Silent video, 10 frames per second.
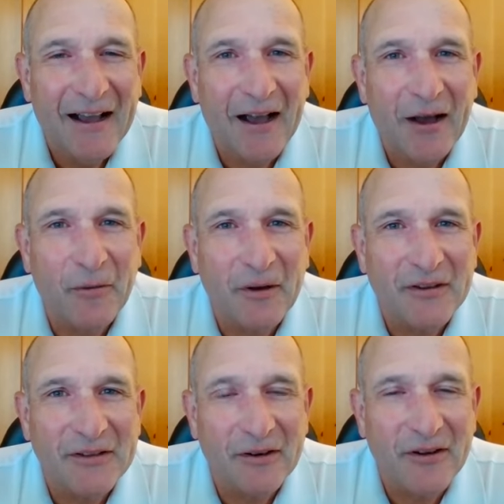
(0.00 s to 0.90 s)
Uh, I
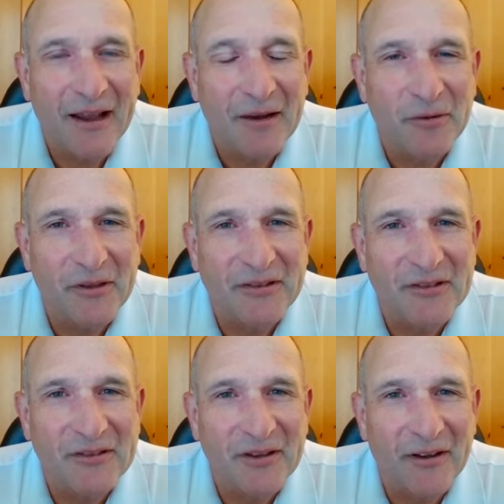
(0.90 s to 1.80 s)
said, okay, well, this
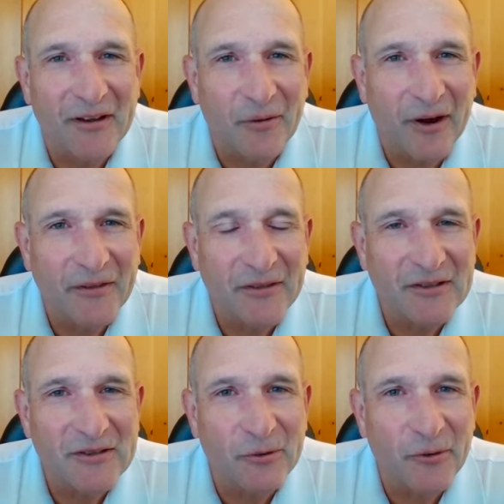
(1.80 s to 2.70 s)
is, I'm going to write
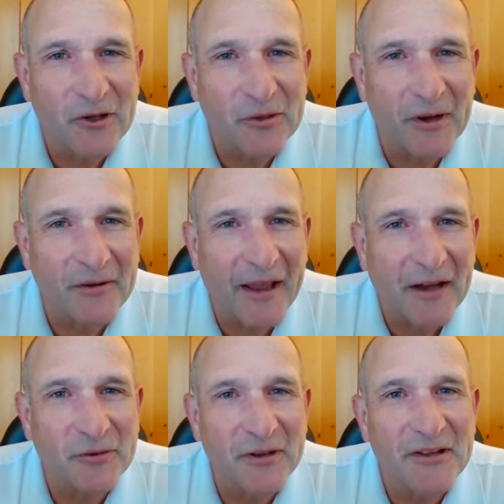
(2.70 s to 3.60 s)
these stories about
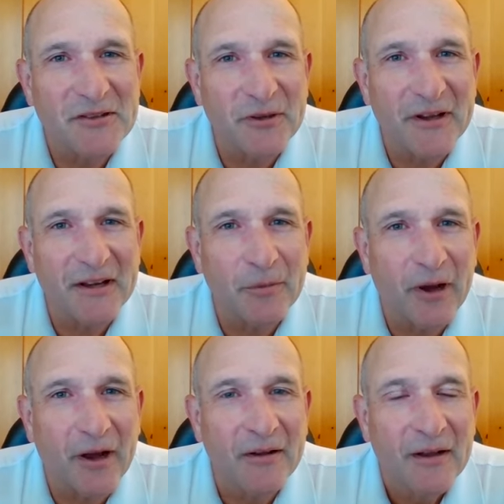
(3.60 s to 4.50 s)
natural history and
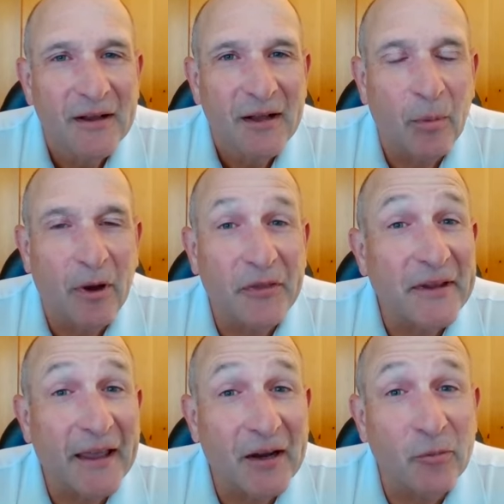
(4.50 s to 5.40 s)
about, about
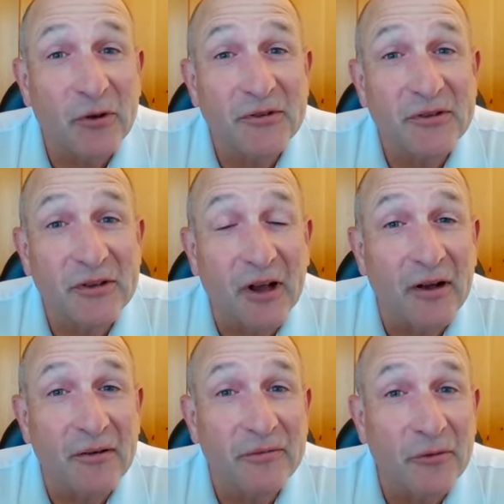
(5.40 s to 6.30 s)
the animals
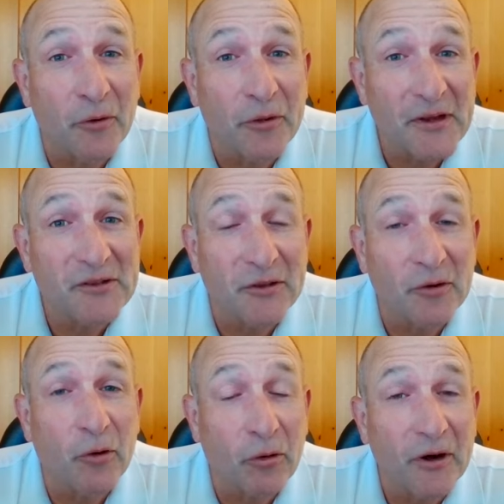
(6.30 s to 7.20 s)
of
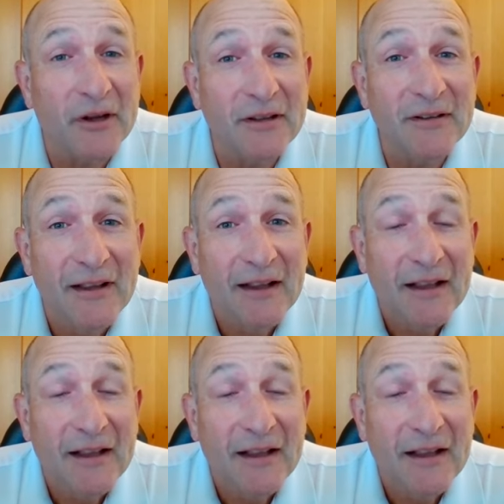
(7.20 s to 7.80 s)
Northeastern Oregon,